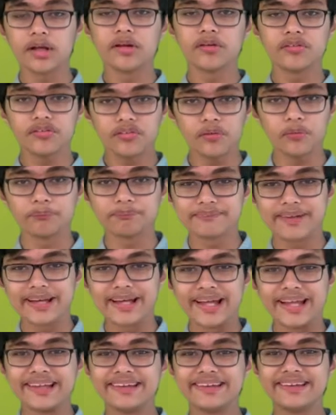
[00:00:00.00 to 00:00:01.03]
So,
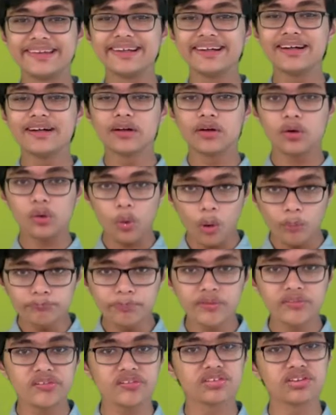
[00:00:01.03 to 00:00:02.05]
the
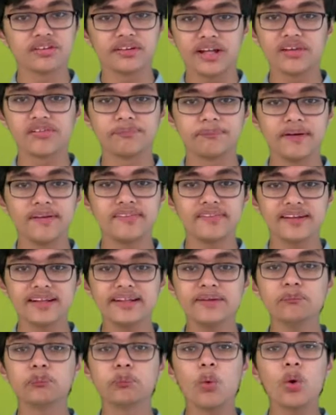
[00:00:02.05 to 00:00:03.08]
composition is basically
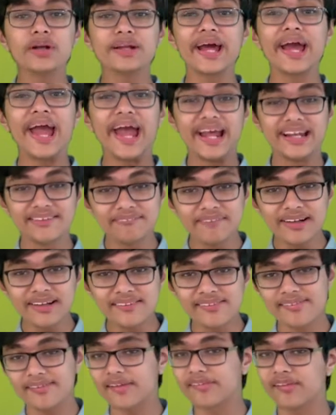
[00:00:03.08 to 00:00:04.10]
what
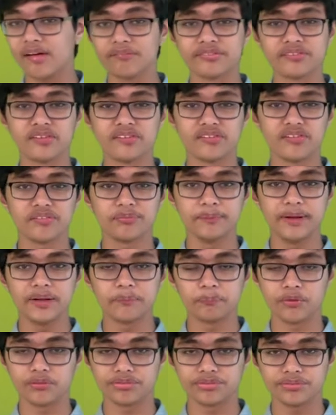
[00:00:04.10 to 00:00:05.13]
elements a substance is made
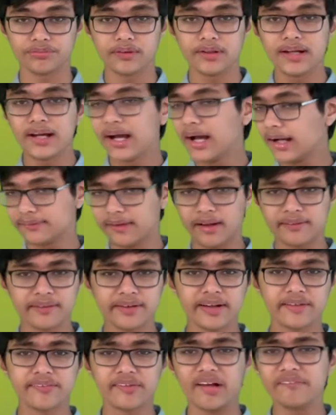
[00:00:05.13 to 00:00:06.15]
up of. Another
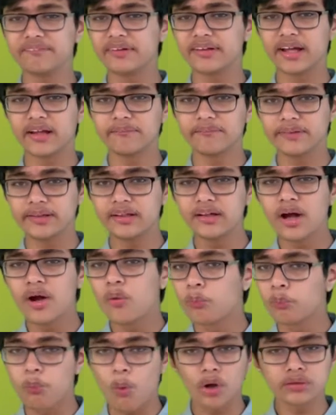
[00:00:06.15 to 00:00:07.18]
example can be
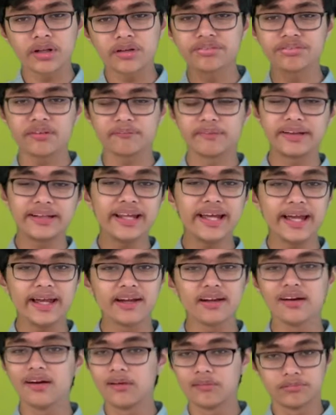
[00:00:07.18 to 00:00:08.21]
water from a
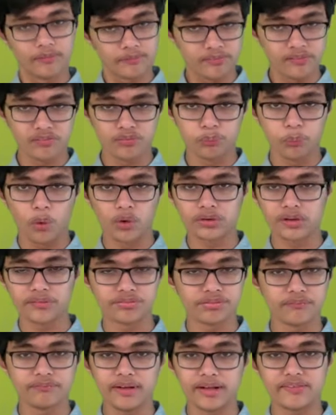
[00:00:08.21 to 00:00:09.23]
lake versus water
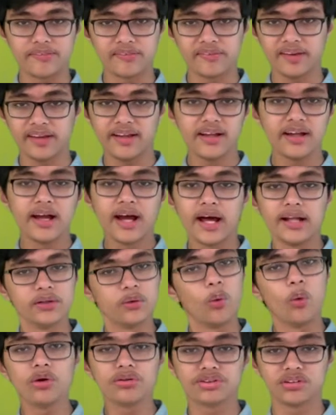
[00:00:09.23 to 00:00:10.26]
from, let's say, an
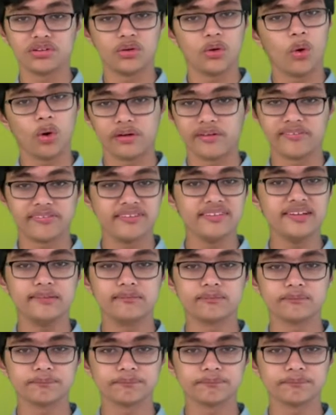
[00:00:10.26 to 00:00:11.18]
ocean or a sea.